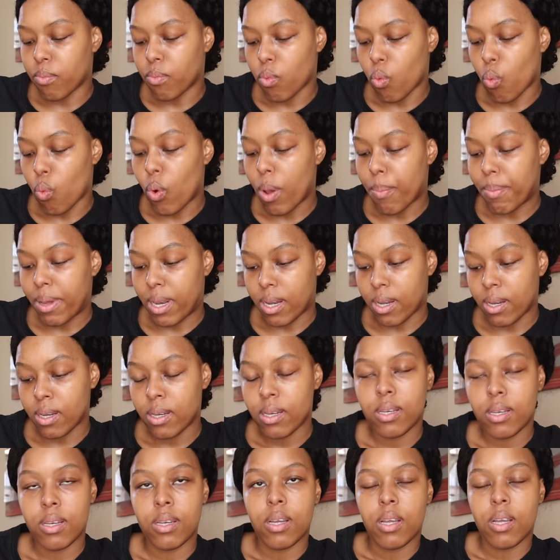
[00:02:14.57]
women,
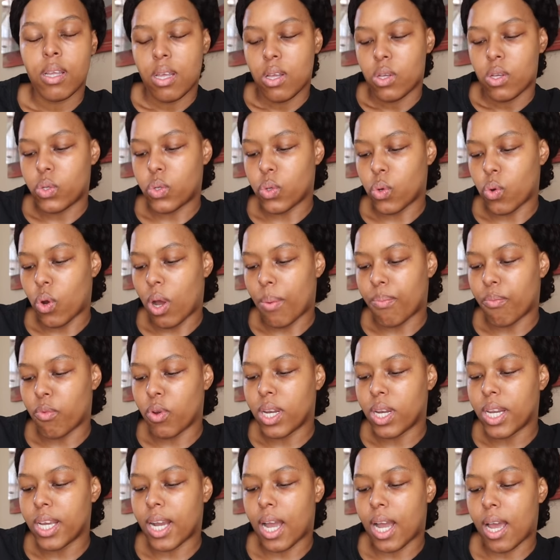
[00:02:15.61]
so I'm
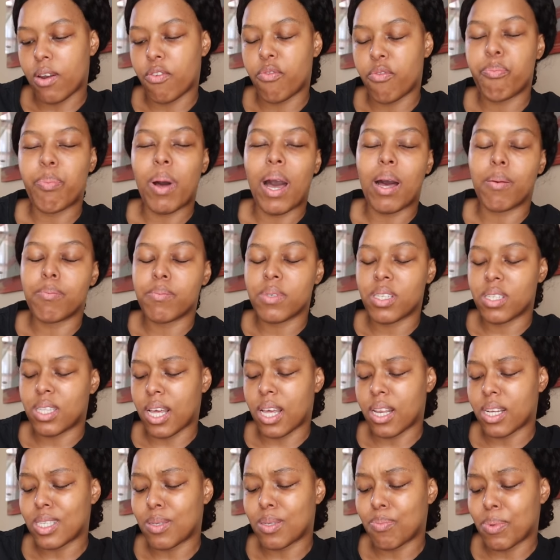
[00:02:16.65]
really kind of bummed
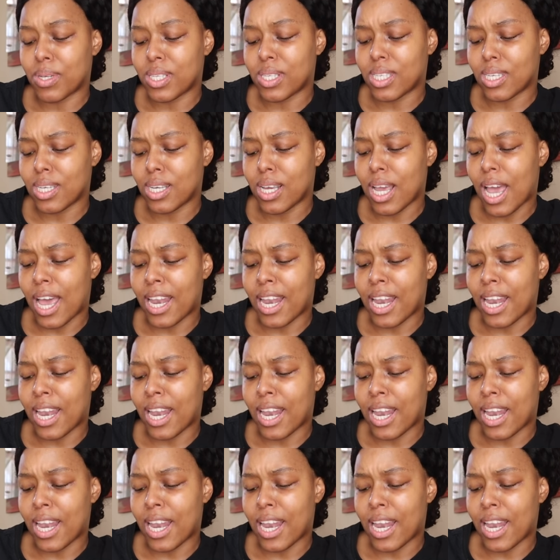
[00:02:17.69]
that it's busy.